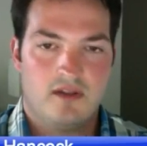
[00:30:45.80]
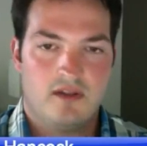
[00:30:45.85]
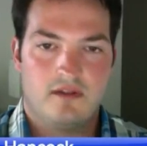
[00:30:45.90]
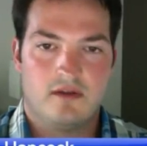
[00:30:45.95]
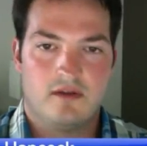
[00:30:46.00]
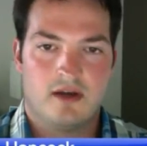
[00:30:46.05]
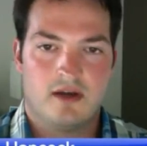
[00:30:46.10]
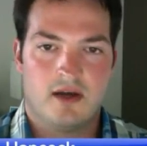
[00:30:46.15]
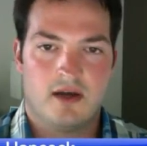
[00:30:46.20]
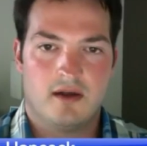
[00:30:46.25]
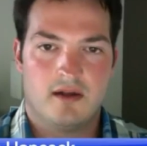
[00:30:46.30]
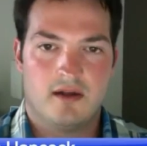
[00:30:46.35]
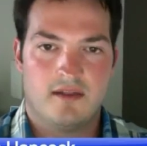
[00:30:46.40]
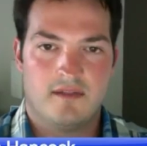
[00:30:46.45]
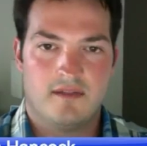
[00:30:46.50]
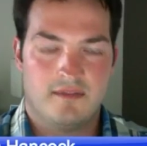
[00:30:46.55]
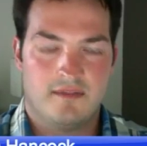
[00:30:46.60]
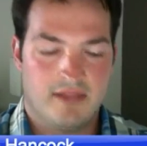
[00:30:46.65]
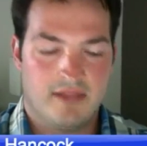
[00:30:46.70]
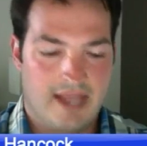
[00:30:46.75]
Uh,
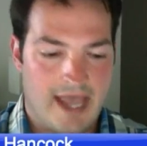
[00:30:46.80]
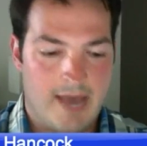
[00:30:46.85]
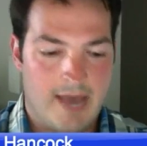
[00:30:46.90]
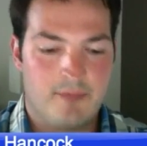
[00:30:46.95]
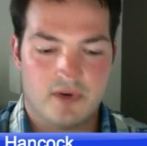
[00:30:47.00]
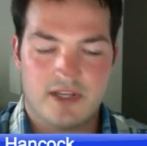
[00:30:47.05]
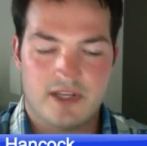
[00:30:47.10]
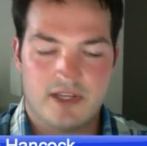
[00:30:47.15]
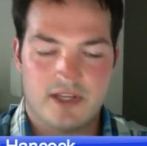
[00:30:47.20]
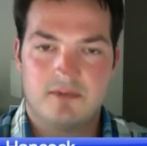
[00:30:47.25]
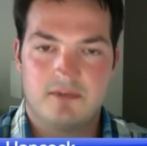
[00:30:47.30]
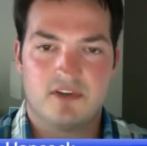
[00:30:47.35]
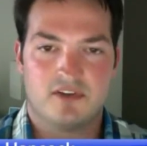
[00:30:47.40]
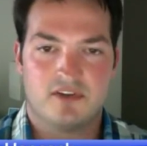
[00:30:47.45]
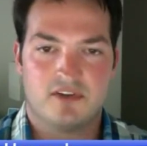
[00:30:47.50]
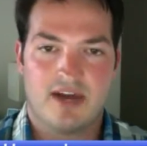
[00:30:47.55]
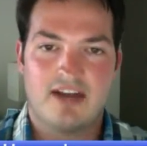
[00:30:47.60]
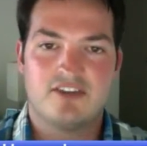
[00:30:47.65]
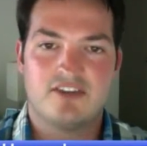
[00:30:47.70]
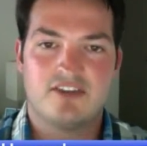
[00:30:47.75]
and, and the app will keep
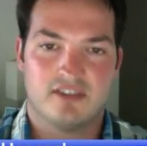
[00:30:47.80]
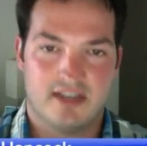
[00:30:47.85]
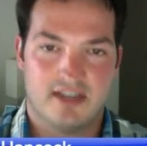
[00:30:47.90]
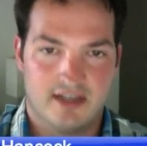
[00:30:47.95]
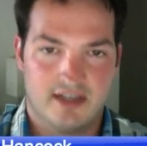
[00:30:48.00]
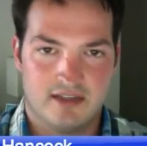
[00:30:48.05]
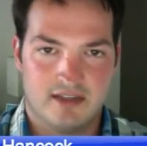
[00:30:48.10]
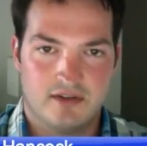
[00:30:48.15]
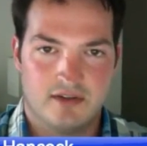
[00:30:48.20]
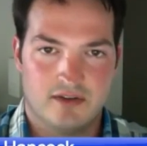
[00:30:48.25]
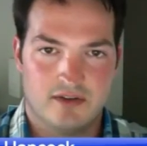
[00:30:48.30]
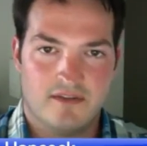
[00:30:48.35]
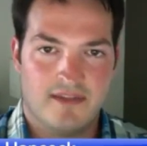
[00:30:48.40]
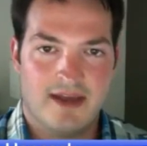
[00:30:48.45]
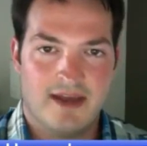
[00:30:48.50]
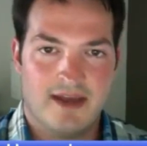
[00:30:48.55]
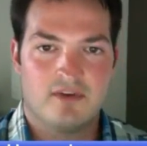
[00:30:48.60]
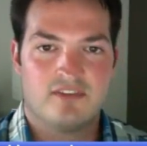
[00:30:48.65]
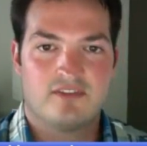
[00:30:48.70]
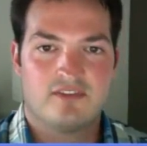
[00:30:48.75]
congratulating you. And
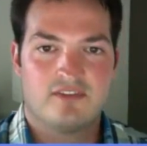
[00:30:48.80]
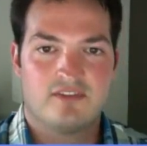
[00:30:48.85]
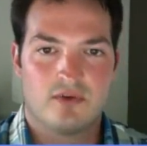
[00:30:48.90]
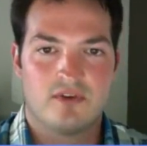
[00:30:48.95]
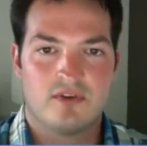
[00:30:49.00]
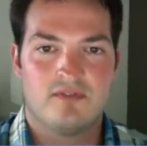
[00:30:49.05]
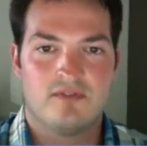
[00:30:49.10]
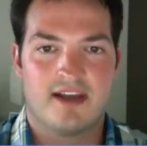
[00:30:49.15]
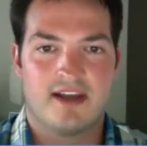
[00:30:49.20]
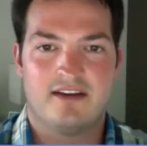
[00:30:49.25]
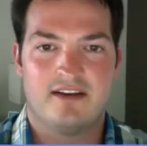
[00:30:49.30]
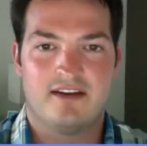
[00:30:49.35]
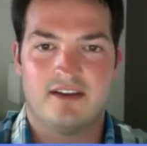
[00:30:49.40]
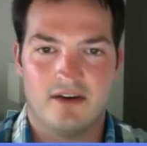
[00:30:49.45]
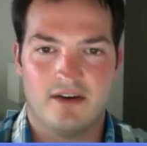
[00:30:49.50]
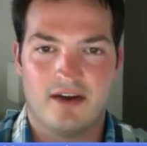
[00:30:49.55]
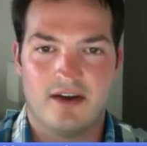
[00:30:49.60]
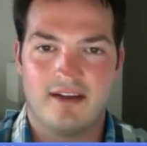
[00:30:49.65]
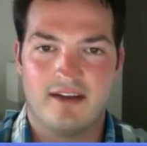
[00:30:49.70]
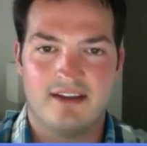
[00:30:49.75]
that was sort of like, you
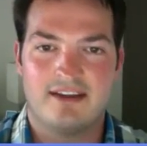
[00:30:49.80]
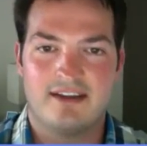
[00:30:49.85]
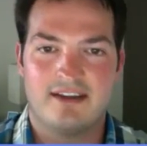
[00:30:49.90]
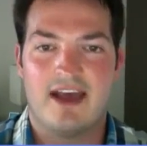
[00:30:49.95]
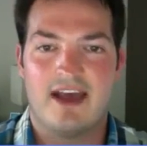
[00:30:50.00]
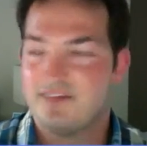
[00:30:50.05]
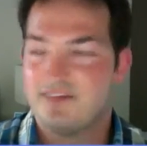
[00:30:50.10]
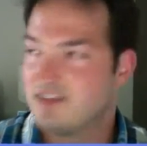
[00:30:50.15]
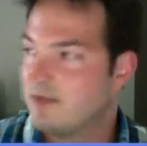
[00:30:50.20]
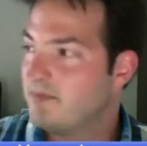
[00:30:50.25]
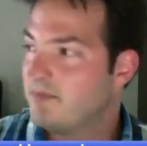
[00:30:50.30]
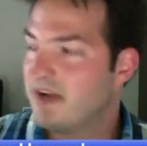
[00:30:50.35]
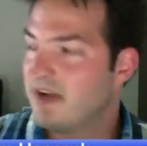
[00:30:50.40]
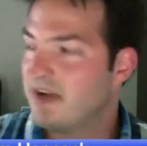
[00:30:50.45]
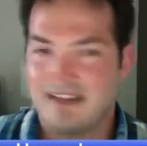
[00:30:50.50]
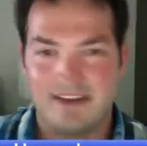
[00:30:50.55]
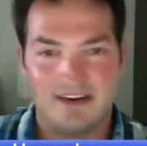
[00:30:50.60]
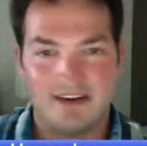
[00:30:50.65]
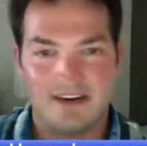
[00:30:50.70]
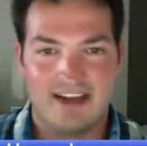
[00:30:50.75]
know, I didn't have
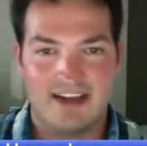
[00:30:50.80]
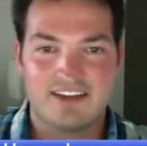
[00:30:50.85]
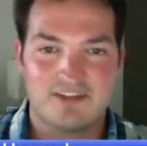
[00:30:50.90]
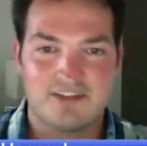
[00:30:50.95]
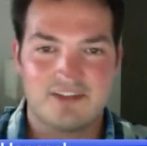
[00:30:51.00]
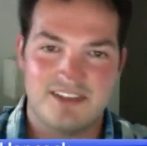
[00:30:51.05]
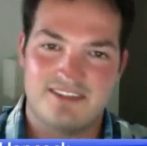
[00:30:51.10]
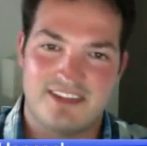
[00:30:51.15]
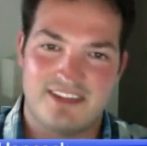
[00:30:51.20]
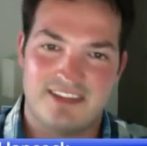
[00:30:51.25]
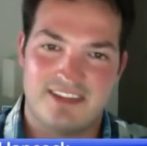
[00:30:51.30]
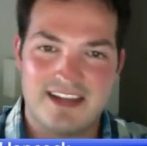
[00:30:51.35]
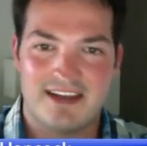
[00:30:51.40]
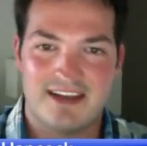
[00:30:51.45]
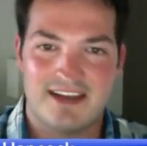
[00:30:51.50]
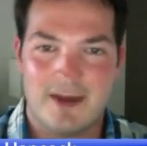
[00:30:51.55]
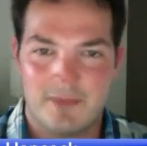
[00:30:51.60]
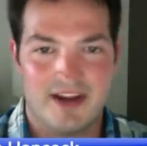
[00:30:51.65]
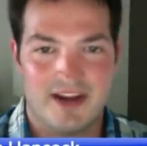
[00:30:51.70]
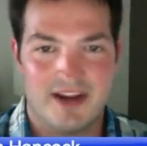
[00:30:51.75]
somebody there next to me saying
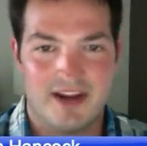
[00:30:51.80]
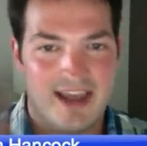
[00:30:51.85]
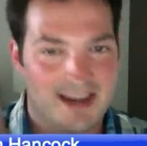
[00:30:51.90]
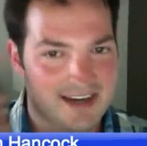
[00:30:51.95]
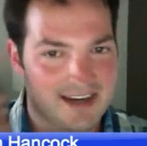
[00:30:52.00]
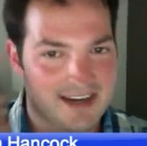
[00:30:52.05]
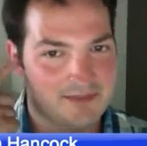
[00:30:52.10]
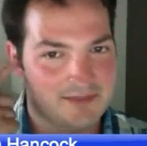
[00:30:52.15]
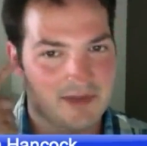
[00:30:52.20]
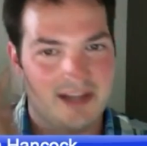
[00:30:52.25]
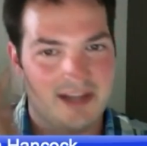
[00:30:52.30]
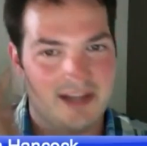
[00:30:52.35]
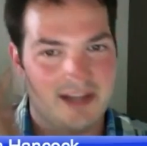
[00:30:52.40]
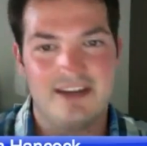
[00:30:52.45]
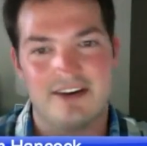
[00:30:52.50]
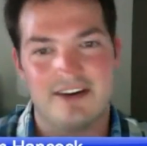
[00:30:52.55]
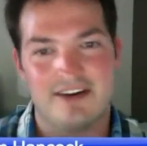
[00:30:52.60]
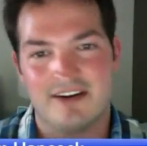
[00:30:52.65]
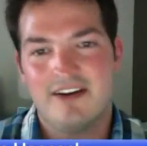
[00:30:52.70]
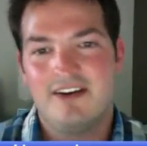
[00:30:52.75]
that, but I had it in my
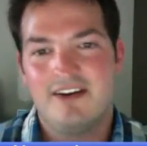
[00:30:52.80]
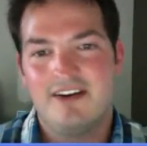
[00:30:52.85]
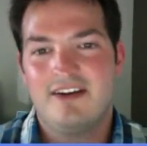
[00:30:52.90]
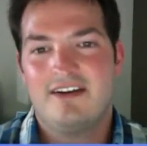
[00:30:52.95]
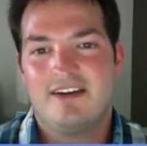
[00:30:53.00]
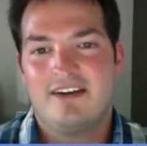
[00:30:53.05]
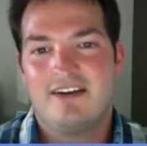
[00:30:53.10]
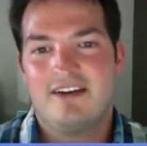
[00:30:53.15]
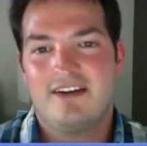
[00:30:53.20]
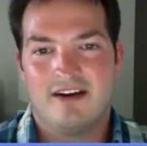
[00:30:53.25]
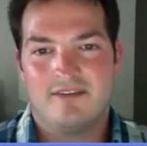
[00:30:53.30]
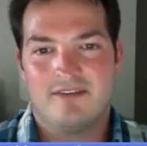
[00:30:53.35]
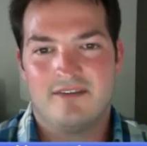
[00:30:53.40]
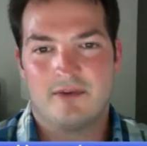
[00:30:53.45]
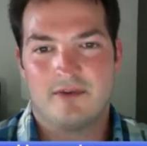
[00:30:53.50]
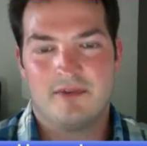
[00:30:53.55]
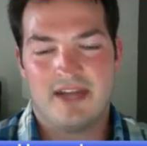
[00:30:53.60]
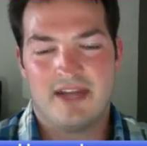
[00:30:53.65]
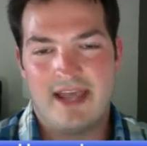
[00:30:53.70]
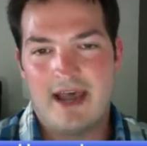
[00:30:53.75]
ear uh,
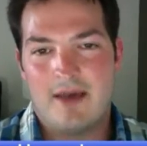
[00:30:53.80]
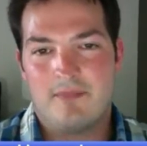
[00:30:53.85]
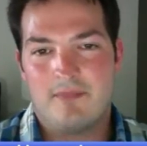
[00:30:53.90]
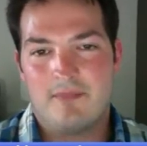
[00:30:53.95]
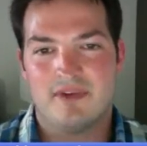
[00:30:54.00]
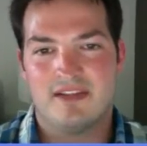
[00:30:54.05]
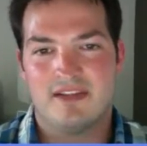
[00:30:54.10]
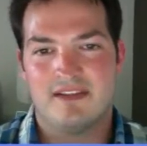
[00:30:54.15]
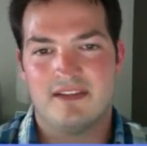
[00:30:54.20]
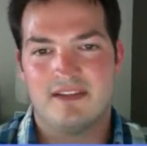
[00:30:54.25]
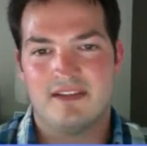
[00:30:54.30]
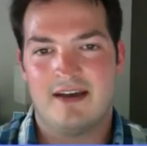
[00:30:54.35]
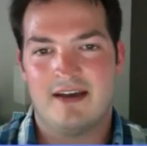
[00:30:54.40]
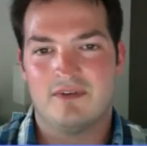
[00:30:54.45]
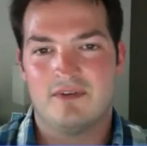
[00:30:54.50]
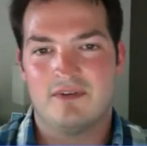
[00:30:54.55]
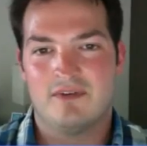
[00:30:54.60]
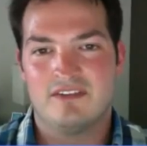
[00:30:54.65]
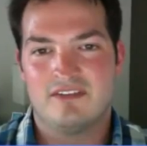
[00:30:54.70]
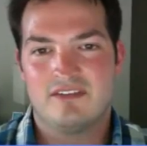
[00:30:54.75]
from an app. And that
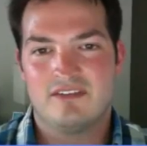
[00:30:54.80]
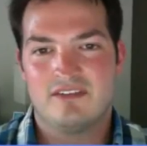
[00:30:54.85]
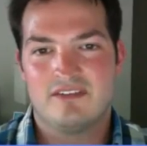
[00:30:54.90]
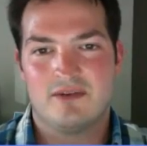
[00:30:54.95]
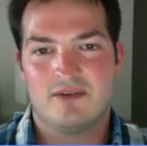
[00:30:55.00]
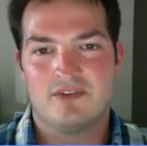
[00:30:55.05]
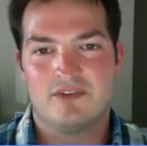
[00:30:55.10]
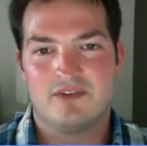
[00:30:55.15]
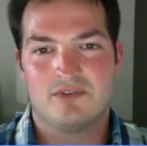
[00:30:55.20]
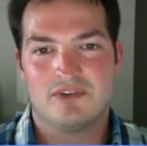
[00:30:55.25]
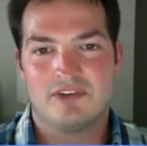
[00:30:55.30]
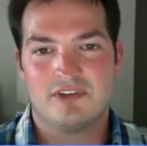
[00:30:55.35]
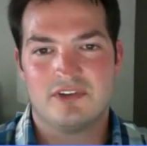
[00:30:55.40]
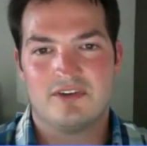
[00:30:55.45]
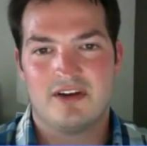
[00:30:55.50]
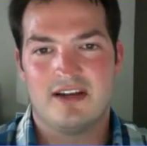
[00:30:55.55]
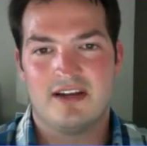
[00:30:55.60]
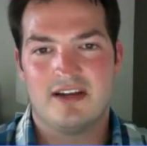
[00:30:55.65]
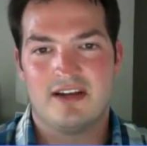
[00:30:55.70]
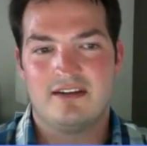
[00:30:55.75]
was, that was really
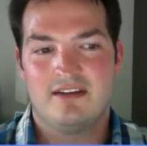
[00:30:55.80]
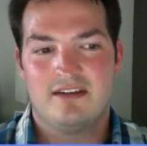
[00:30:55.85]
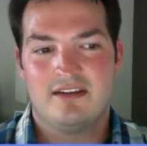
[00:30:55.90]
great.